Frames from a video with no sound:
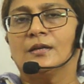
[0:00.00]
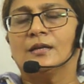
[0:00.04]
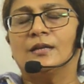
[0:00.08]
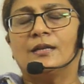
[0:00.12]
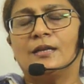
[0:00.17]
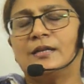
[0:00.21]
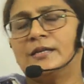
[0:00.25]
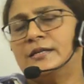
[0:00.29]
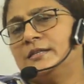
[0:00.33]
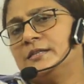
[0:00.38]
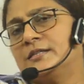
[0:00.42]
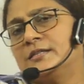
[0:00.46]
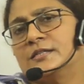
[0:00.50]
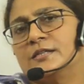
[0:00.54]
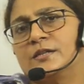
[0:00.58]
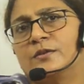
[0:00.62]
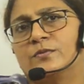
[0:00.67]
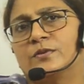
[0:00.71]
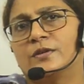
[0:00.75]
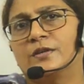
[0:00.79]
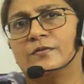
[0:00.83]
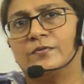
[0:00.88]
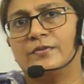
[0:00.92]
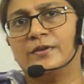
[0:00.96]
Let us see
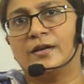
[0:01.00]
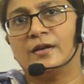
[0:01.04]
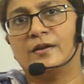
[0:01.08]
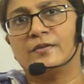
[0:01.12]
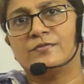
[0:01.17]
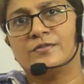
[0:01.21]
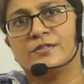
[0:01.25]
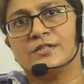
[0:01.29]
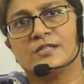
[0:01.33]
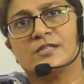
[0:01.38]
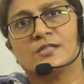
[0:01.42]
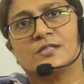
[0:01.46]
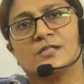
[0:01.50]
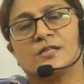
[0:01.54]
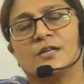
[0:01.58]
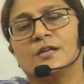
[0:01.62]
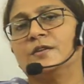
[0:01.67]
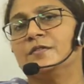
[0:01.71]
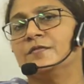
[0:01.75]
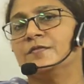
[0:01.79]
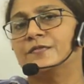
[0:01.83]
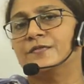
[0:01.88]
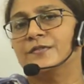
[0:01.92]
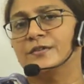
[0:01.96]
what we have just
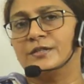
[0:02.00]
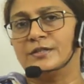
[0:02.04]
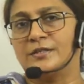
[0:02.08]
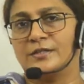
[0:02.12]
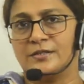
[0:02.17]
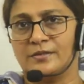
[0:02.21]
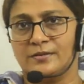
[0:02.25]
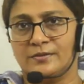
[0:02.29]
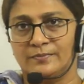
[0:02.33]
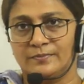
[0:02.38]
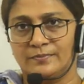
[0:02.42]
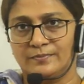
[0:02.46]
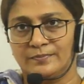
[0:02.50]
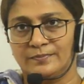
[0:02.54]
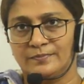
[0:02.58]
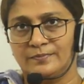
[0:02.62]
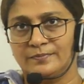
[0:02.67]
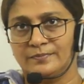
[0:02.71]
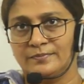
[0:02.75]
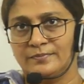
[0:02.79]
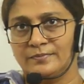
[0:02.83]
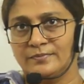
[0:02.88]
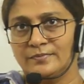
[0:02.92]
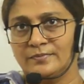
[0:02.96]
inferred.
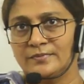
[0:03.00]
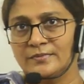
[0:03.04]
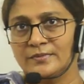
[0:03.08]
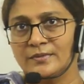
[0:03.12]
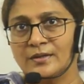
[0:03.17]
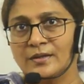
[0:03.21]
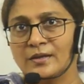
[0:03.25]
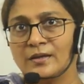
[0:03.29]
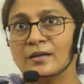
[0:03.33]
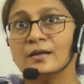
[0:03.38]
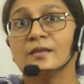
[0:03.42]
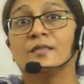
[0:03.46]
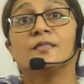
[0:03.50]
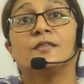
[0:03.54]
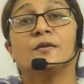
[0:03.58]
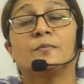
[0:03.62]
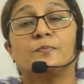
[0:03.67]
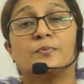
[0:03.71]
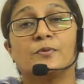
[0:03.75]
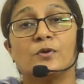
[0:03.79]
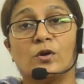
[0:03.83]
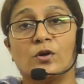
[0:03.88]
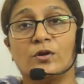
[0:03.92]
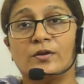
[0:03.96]
The
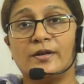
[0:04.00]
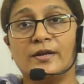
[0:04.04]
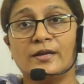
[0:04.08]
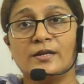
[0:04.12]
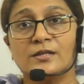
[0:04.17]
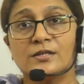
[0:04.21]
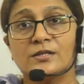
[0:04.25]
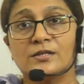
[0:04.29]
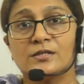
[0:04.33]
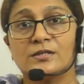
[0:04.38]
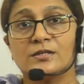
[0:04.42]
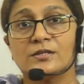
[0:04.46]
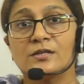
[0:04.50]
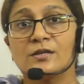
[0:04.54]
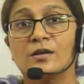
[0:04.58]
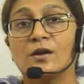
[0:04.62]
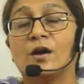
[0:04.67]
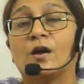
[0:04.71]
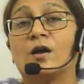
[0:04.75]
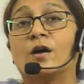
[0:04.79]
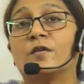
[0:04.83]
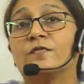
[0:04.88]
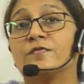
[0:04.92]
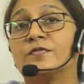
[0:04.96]
product
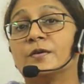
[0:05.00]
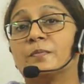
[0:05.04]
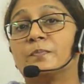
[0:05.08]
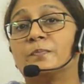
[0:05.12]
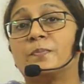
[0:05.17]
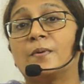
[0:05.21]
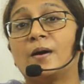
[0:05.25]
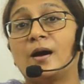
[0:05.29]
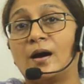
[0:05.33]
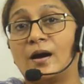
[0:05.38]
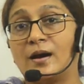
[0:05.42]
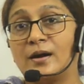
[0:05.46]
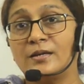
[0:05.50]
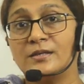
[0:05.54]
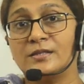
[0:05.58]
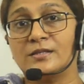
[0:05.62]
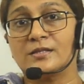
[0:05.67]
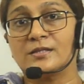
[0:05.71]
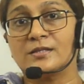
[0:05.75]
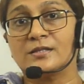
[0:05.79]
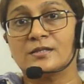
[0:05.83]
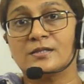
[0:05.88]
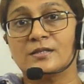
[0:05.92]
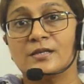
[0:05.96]
of the
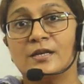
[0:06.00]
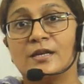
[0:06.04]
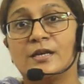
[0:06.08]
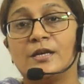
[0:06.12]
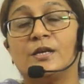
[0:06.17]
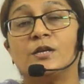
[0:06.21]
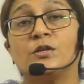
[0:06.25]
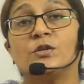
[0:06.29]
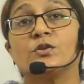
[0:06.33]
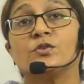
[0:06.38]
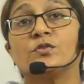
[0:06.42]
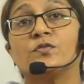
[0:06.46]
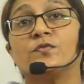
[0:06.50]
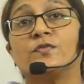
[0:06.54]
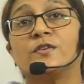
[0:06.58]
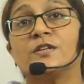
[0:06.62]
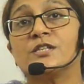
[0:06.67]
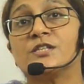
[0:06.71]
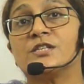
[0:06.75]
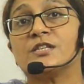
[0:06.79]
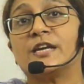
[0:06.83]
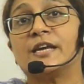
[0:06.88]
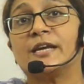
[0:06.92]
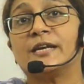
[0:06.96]
parts into
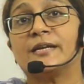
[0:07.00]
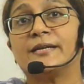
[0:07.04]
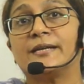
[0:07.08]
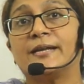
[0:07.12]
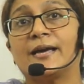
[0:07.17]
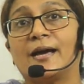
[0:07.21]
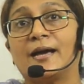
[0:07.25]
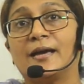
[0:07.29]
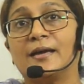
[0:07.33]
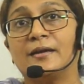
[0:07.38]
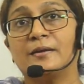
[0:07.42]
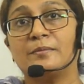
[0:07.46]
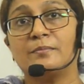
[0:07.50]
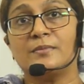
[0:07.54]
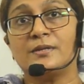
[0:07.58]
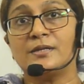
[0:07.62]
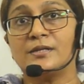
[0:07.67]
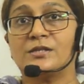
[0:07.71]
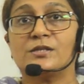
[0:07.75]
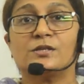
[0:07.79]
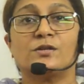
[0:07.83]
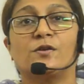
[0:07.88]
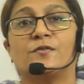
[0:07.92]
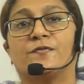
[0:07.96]
which a
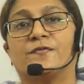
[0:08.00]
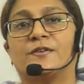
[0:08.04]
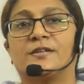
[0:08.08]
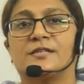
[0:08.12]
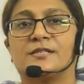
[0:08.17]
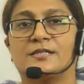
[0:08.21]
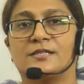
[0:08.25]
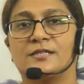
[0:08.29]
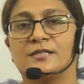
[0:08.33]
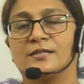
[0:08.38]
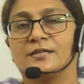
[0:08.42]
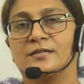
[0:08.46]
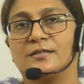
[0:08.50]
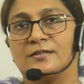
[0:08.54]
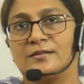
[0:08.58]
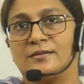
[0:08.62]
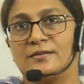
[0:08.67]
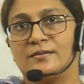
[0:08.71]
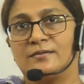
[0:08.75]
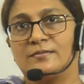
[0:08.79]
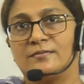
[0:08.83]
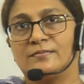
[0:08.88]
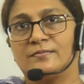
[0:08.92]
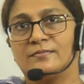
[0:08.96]
diameter of a
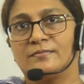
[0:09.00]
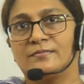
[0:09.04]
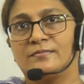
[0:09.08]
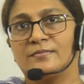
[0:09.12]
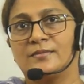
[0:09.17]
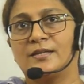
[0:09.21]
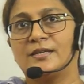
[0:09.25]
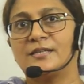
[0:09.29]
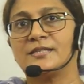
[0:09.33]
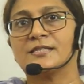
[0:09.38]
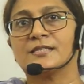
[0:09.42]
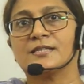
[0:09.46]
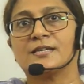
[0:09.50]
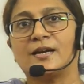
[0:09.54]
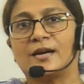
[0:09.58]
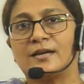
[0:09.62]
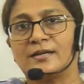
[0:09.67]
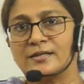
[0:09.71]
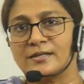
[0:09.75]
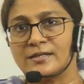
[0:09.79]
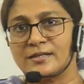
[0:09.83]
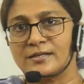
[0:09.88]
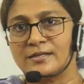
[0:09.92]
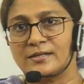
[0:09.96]
circle is
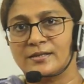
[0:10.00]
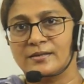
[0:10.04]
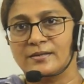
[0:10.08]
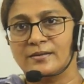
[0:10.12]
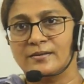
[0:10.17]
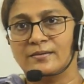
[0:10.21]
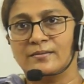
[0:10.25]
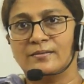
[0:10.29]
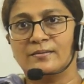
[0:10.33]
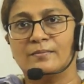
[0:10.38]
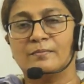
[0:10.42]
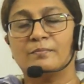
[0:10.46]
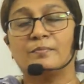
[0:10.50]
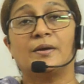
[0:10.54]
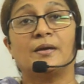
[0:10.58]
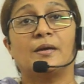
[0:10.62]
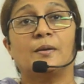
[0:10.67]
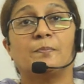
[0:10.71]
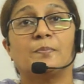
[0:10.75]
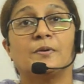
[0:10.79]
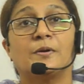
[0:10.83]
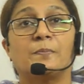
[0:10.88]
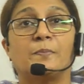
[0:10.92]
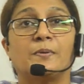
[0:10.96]
cut by
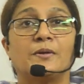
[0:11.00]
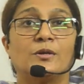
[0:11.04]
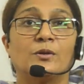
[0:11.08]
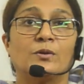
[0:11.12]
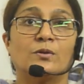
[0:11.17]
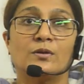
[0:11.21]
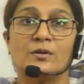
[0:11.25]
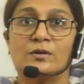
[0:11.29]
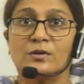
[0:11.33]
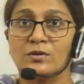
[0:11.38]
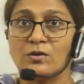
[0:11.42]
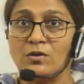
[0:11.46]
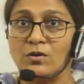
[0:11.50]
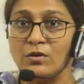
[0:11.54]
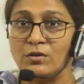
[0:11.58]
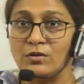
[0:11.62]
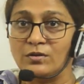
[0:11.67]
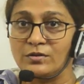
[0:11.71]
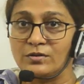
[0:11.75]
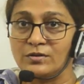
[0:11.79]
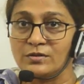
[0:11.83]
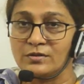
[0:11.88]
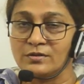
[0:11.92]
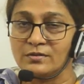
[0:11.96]
a perpendicular
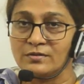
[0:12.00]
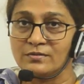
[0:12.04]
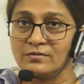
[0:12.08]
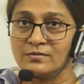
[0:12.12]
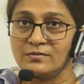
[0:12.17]
chord